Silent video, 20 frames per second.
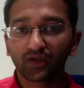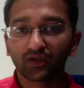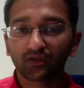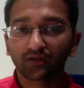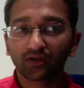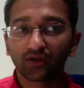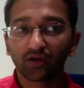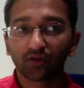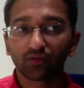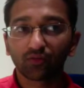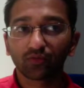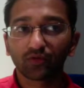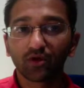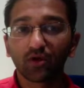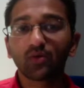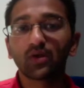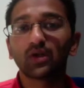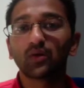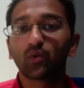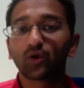
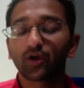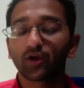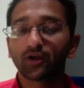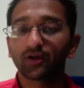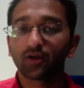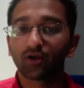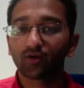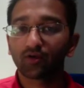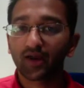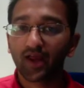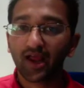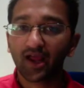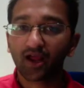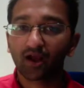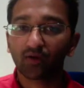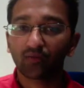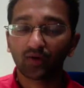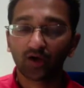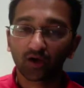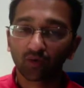knowing what I know
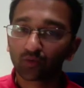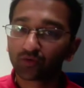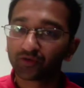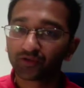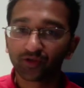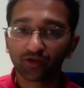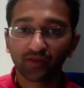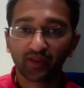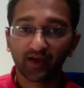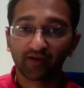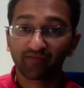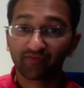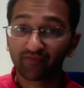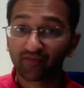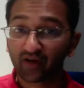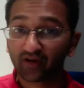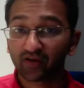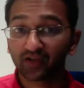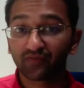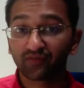now, I would do that
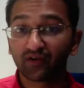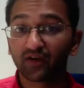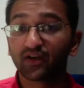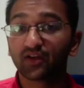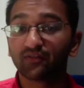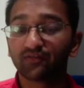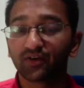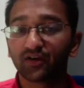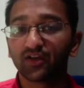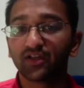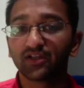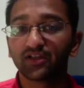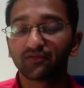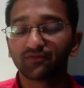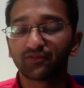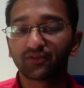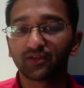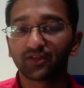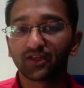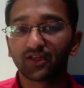very, very, very
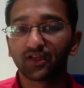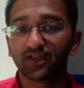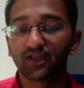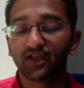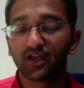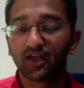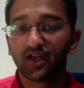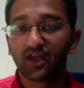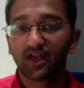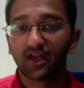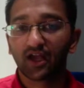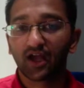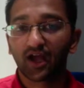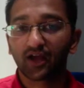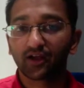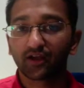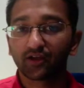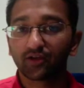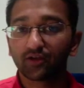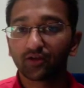differently. And
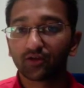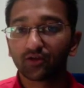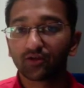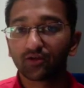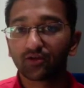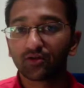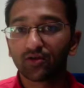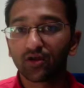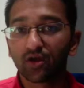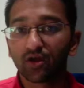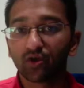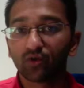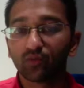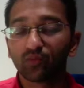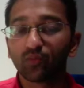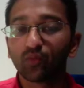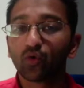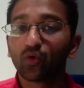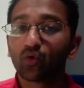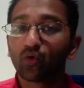I know
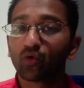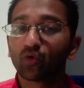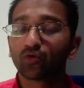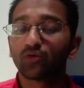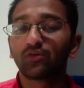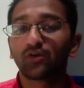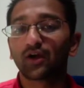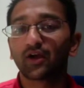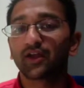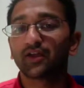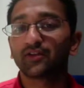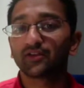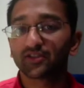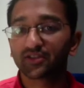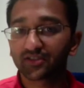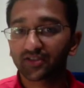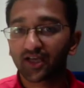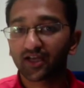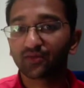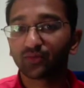more, or I
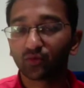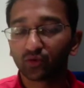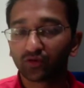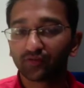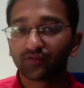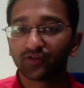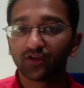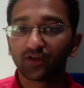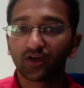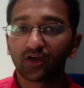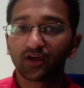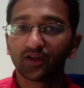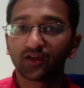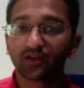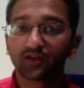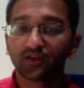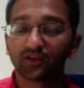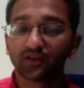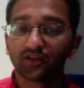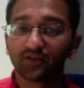understand more, if you
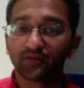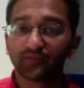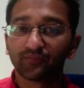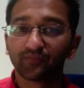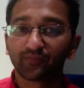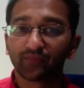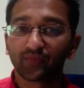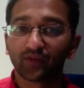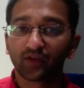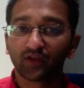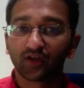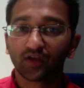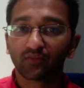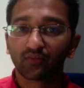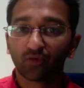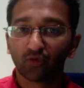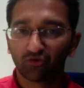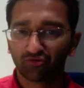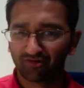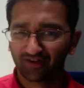like,
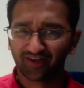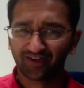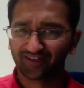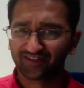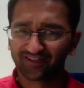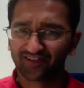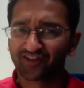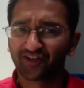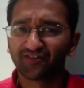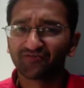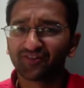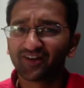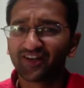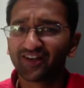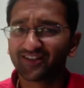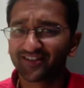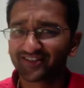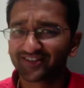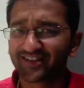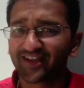or realize I don't really
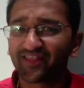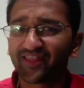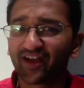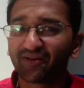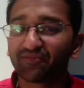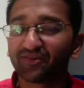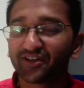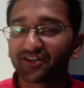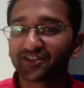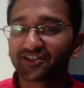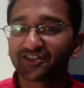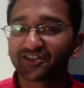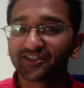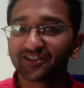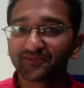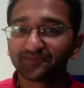understand that much